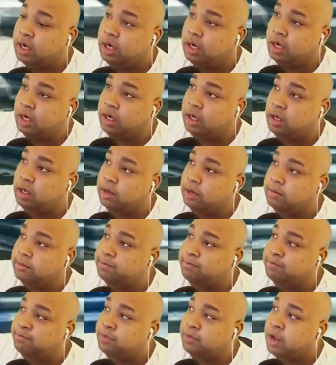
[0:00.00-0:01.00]

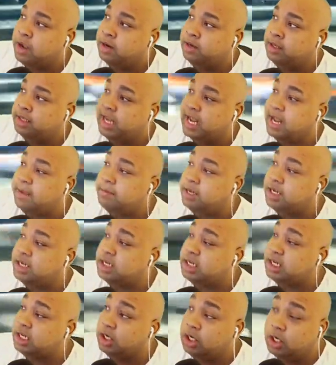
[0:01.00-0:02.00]
Um,
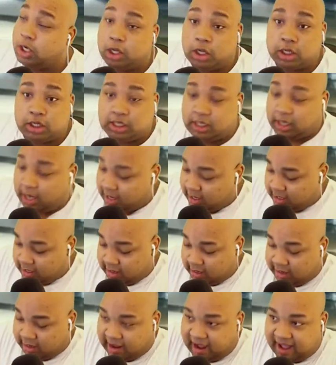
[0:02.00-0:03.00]
damage looked
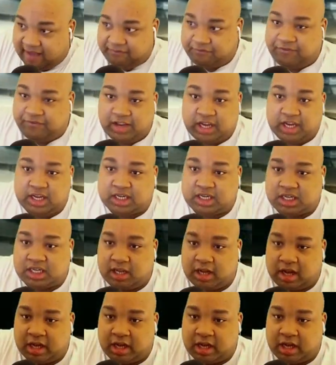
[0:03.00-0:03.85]
like it got fixed.